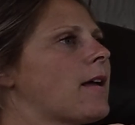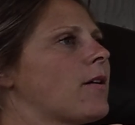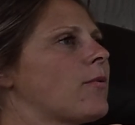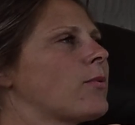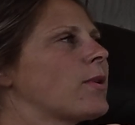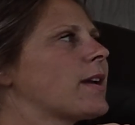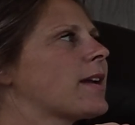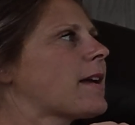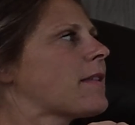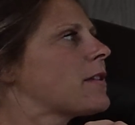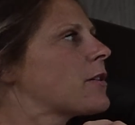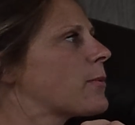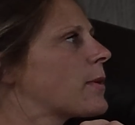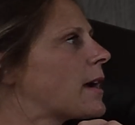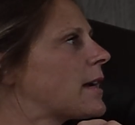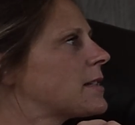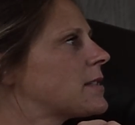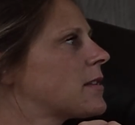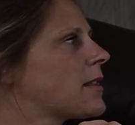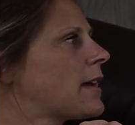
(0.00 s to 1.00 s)
I think we
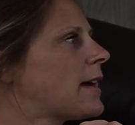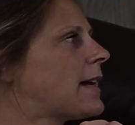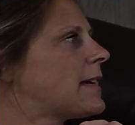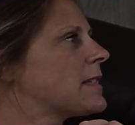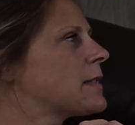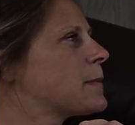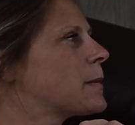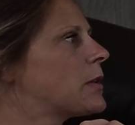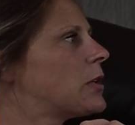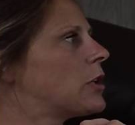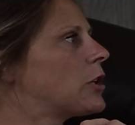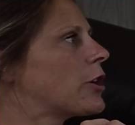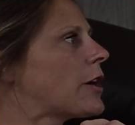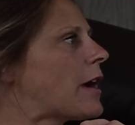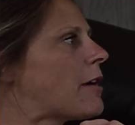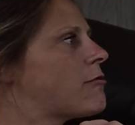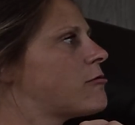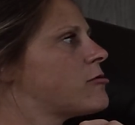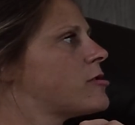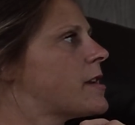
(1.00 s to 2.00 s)
got to the hospital
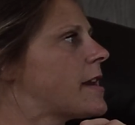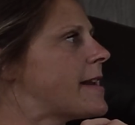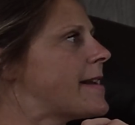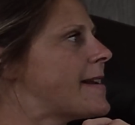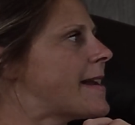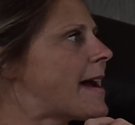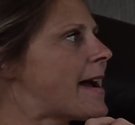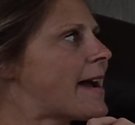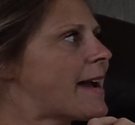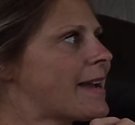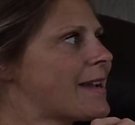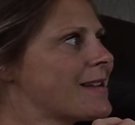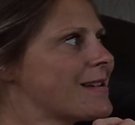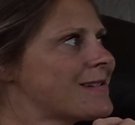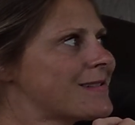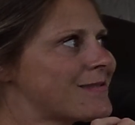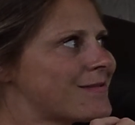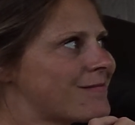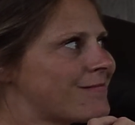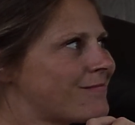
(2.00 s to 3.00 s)
around
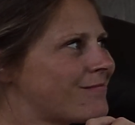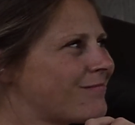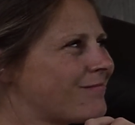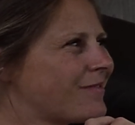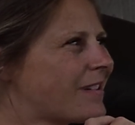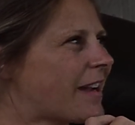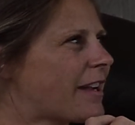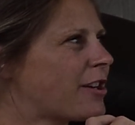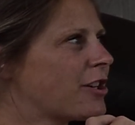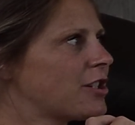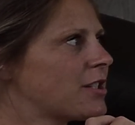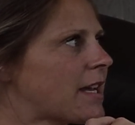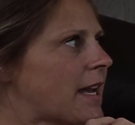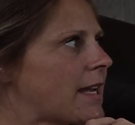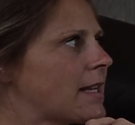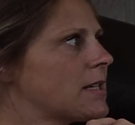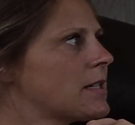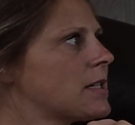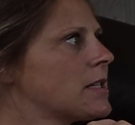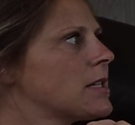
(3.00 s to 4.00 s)
9 or
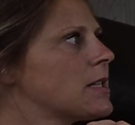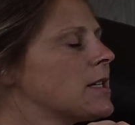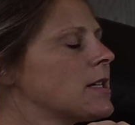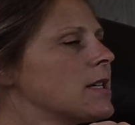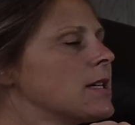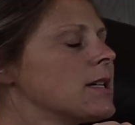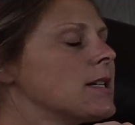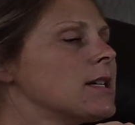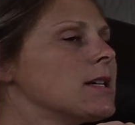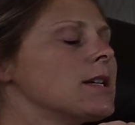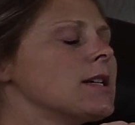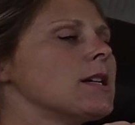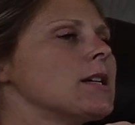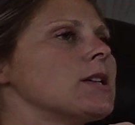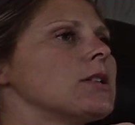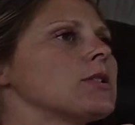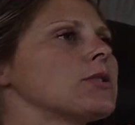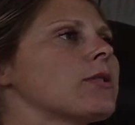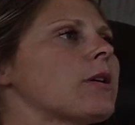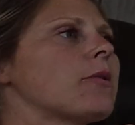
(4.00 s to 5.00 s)
10.
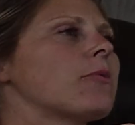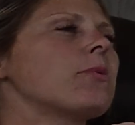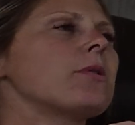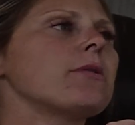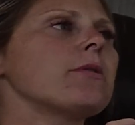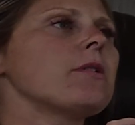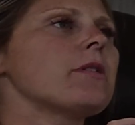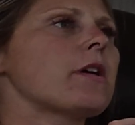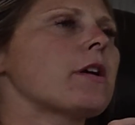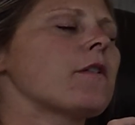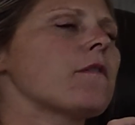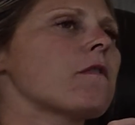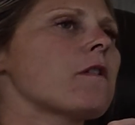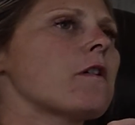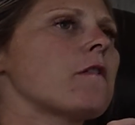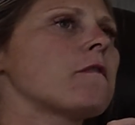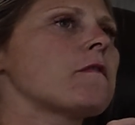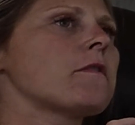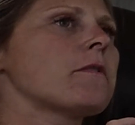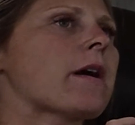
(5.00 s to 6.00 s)
So we were there
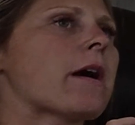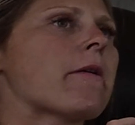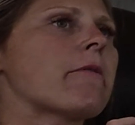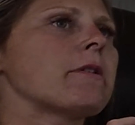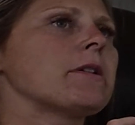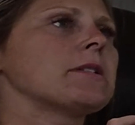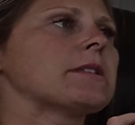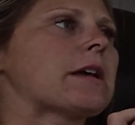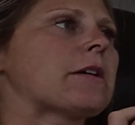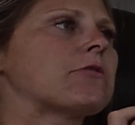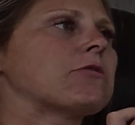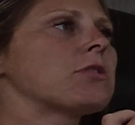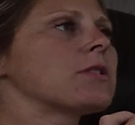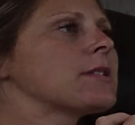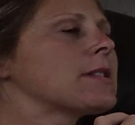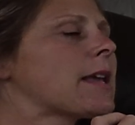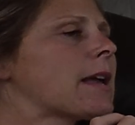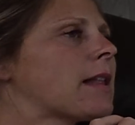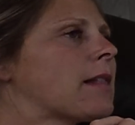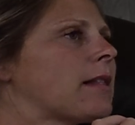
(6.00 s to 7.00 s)
for a few hours. I was
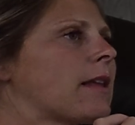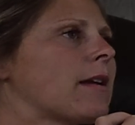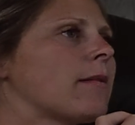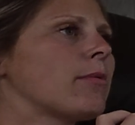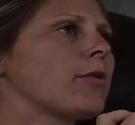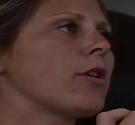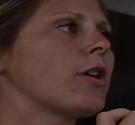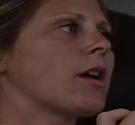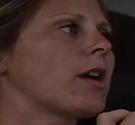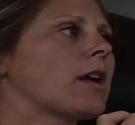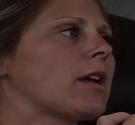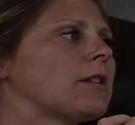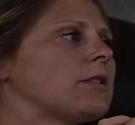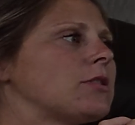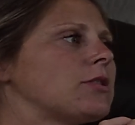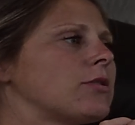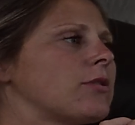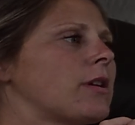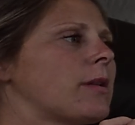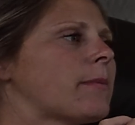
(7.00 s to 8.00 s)
just like
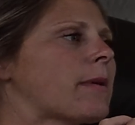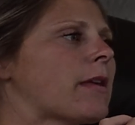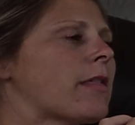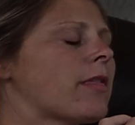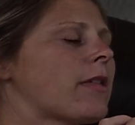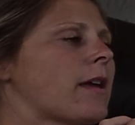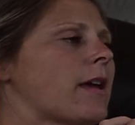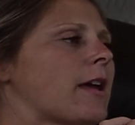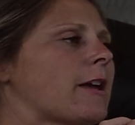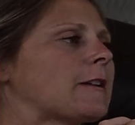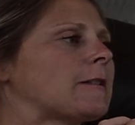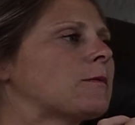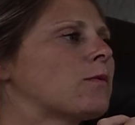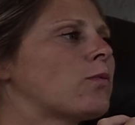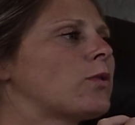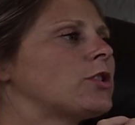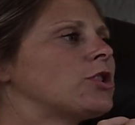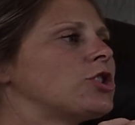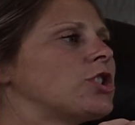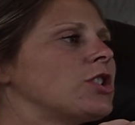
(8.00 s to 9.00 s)
laboring, doing my thing.
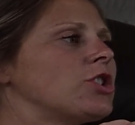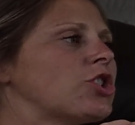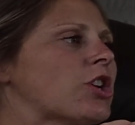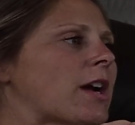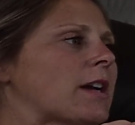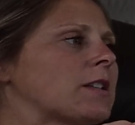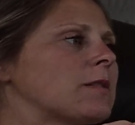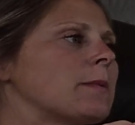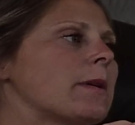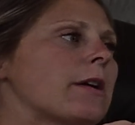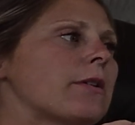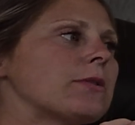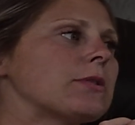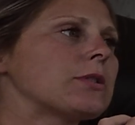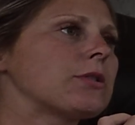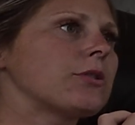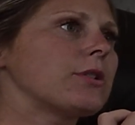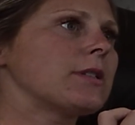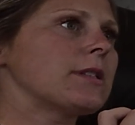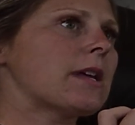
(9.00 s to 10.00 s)
When she checked me, I
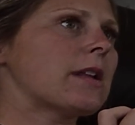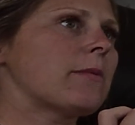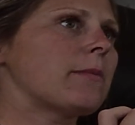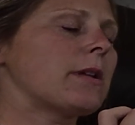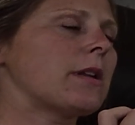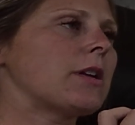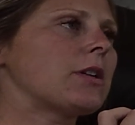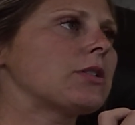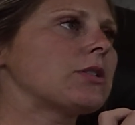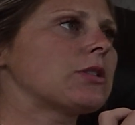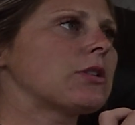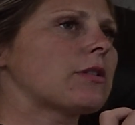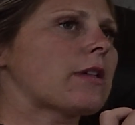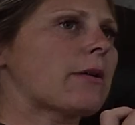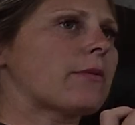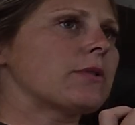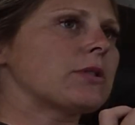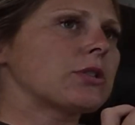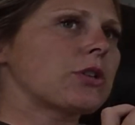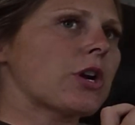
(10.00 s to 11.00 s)
was 3 centimeters. So
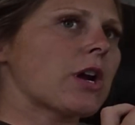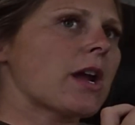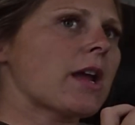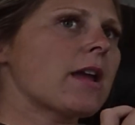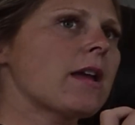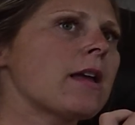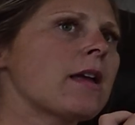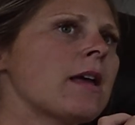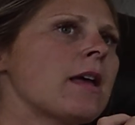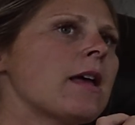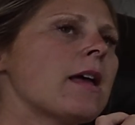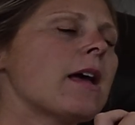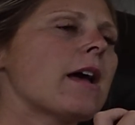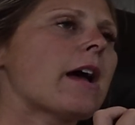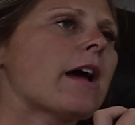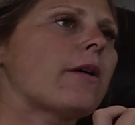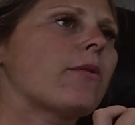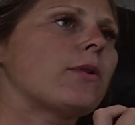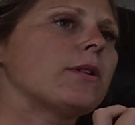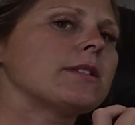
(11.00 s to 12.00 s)
that was great.
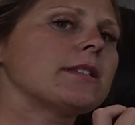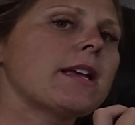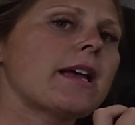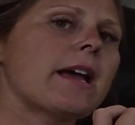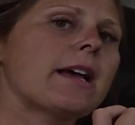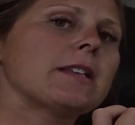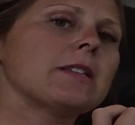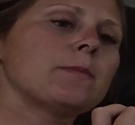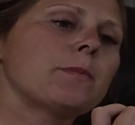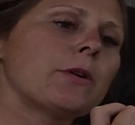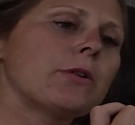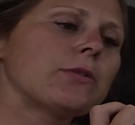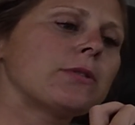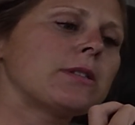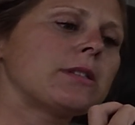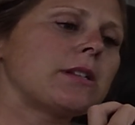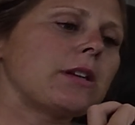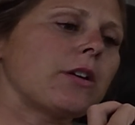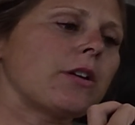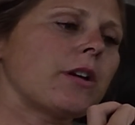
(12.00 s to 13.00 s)
I wasn't as
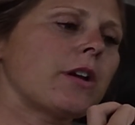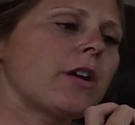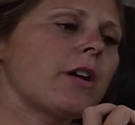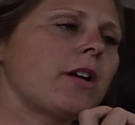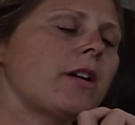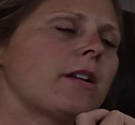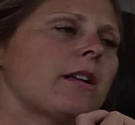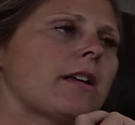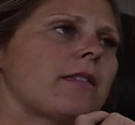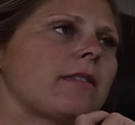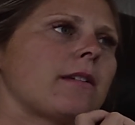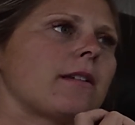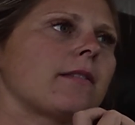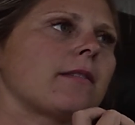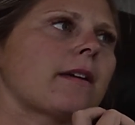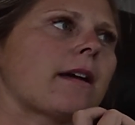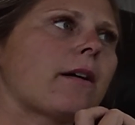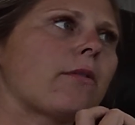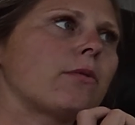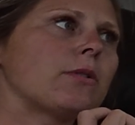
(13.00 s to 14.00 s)
posterior, and I think
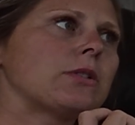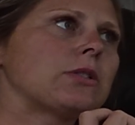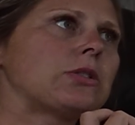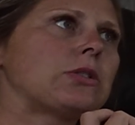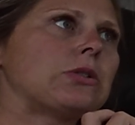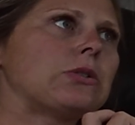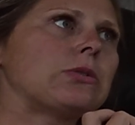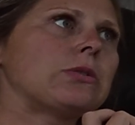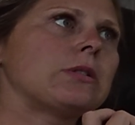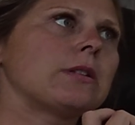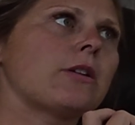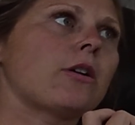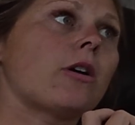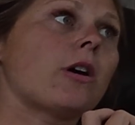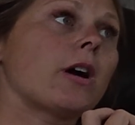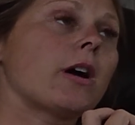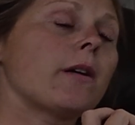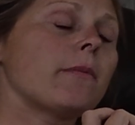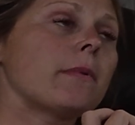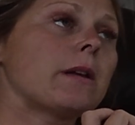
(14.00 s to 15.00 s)
that was due to
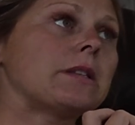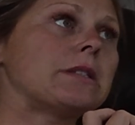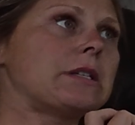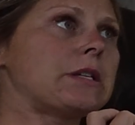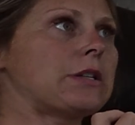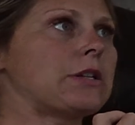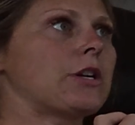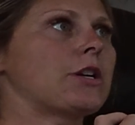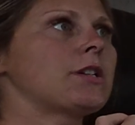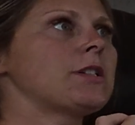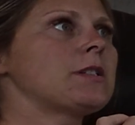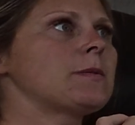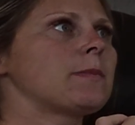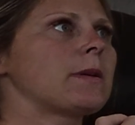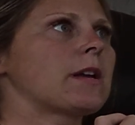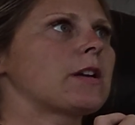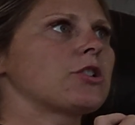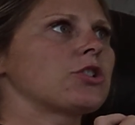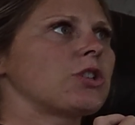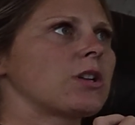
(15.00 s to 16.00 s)
our amazing nurse,
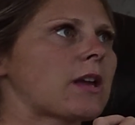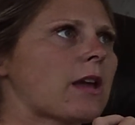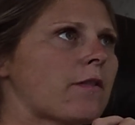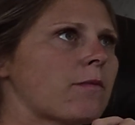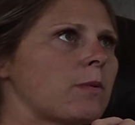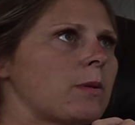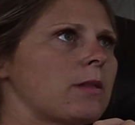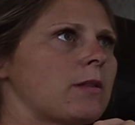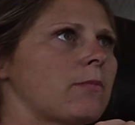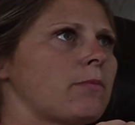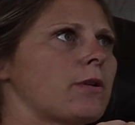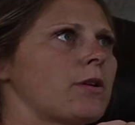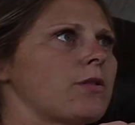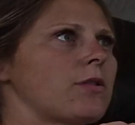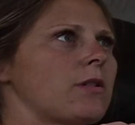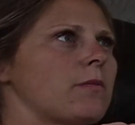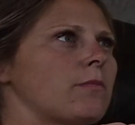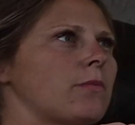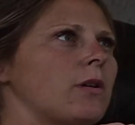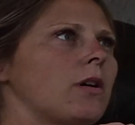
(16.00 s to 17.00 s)
because she gave me the
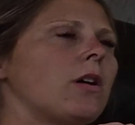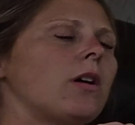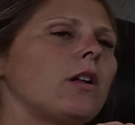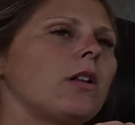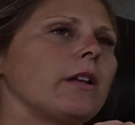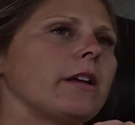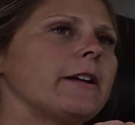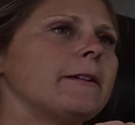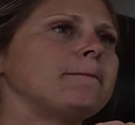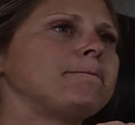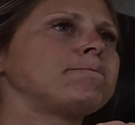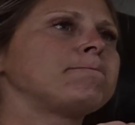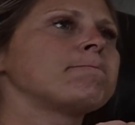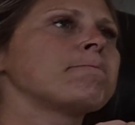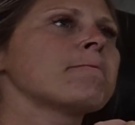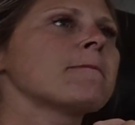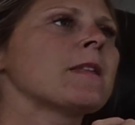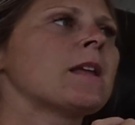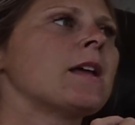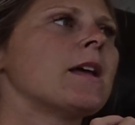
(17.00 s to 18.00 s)
birthing ball, and
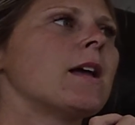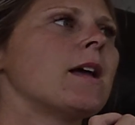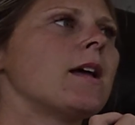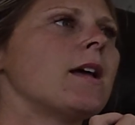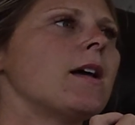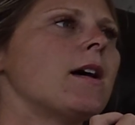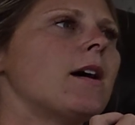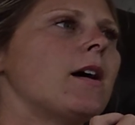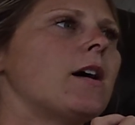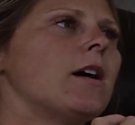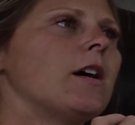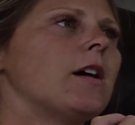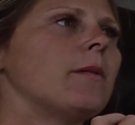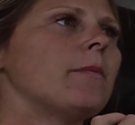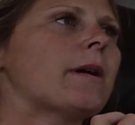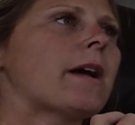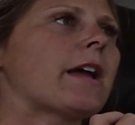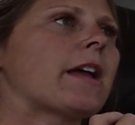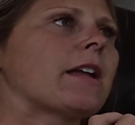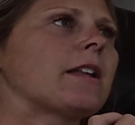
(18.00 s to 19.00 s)

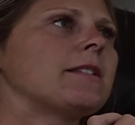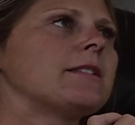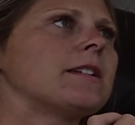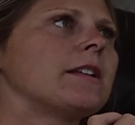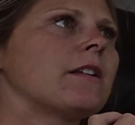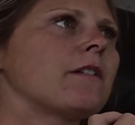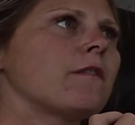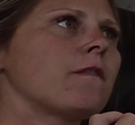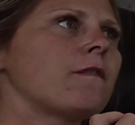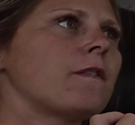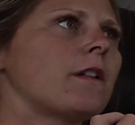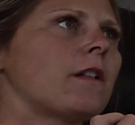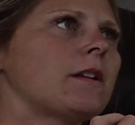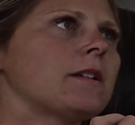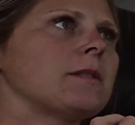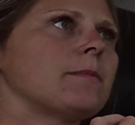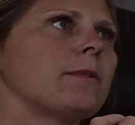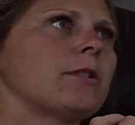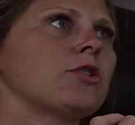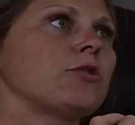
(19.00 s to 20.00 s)
I didn't feel
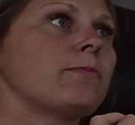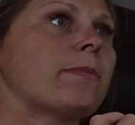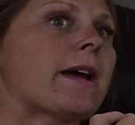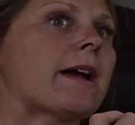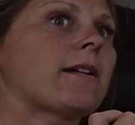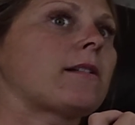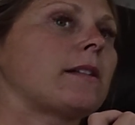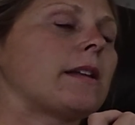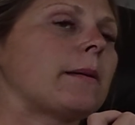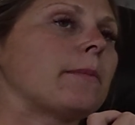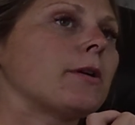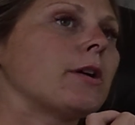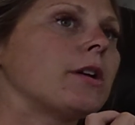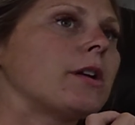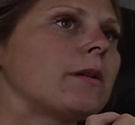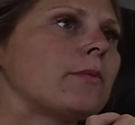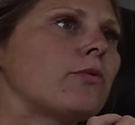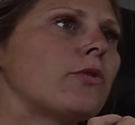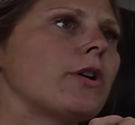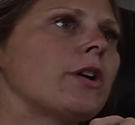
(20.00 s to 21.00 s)
as much back labor
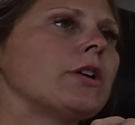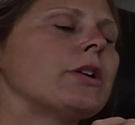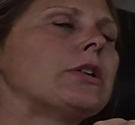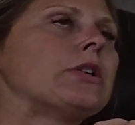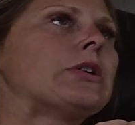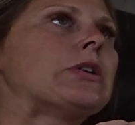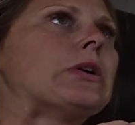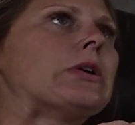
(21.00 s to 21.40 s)
anymore.